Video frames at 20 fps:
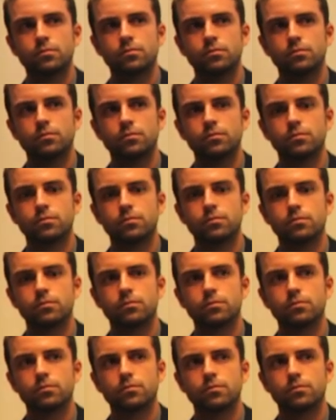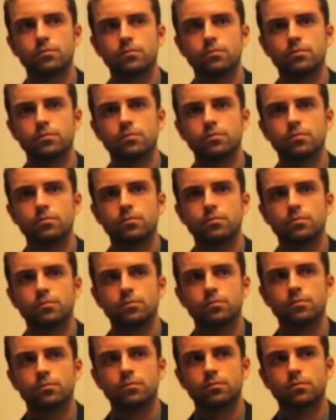
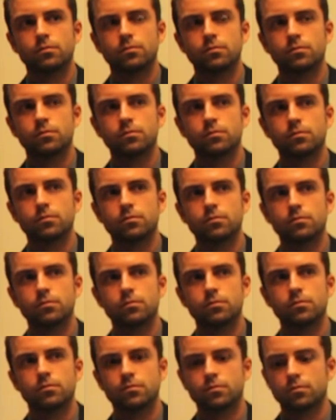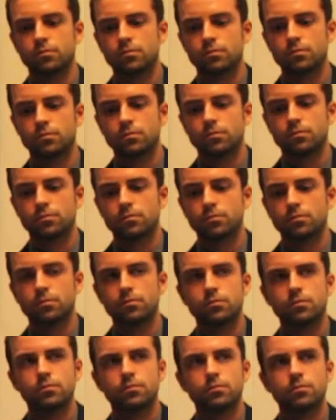
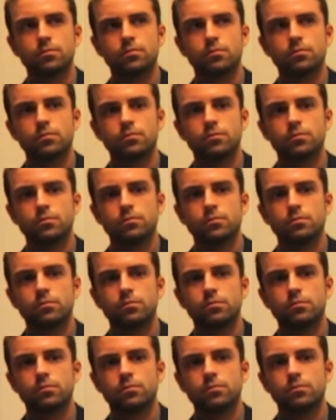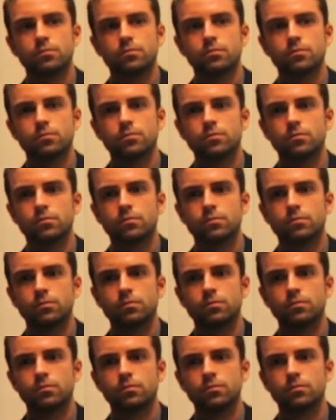
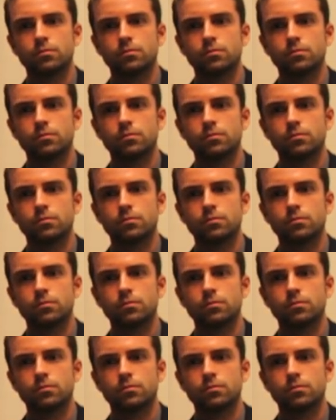No words are spoken by the person on screen.